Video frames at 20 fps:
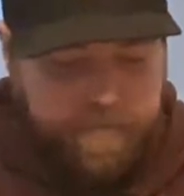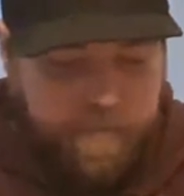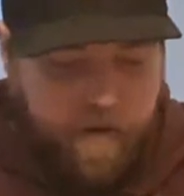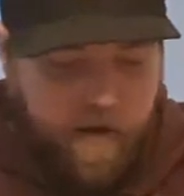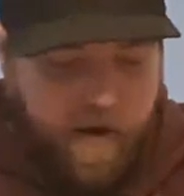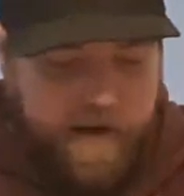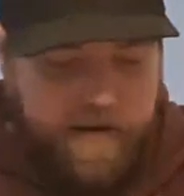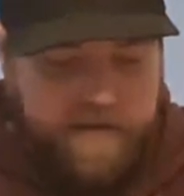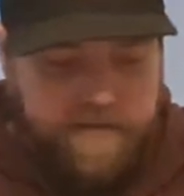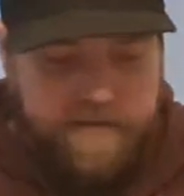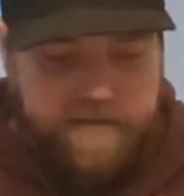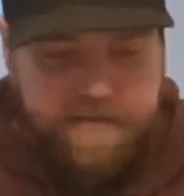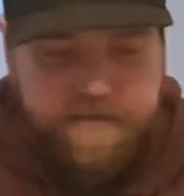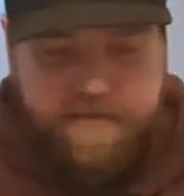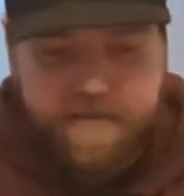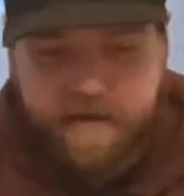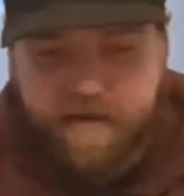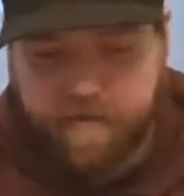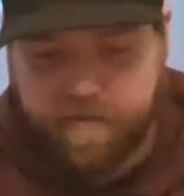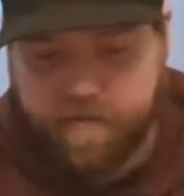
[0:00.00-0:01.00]
Prawn-a-Lot,
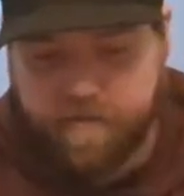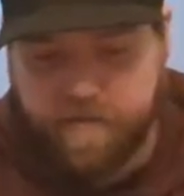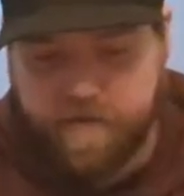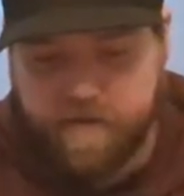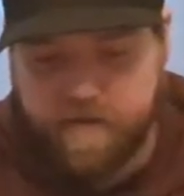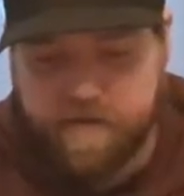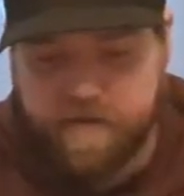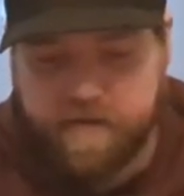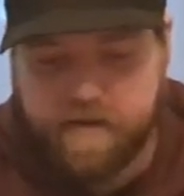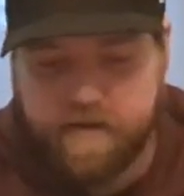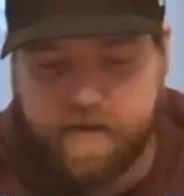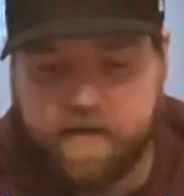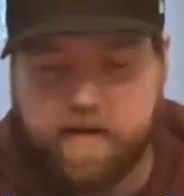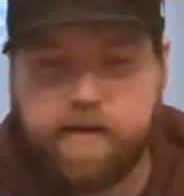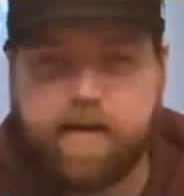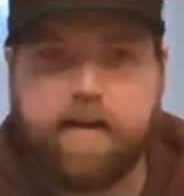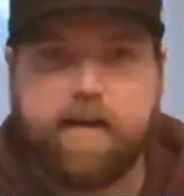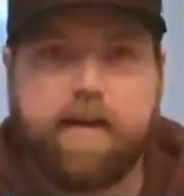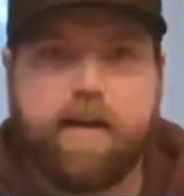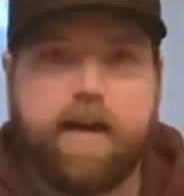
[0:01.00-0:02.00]
send him over to
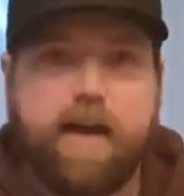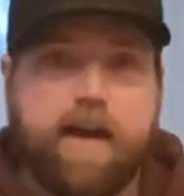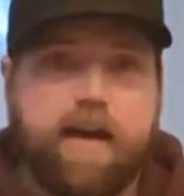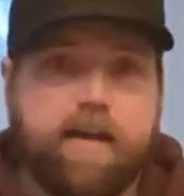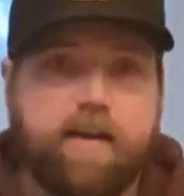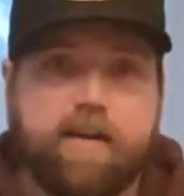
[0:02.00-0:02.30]
Aquamate